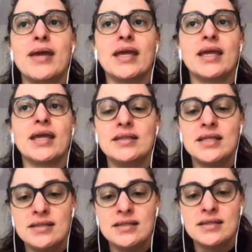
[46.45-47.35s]
making
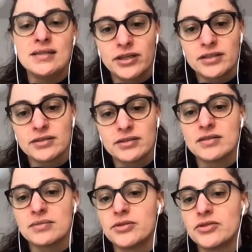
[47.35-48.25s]
it easier for our
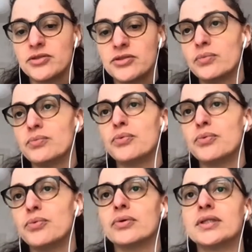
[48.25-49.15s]
customers to
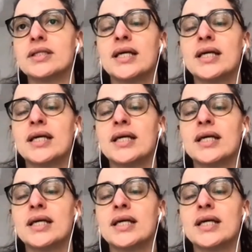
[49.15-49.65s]
onboard,